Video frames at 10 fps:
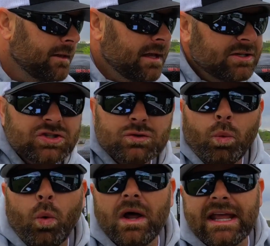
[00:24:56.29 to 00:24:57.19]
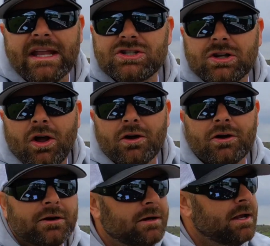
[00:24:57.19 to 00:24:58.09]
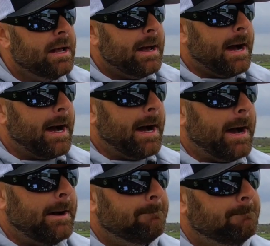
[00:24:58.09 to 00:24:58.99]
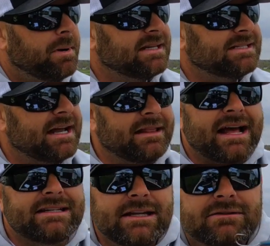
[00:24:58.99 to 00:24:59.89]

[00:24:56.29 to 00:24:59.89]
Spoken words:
It's just 1 inch longer. But it's that's their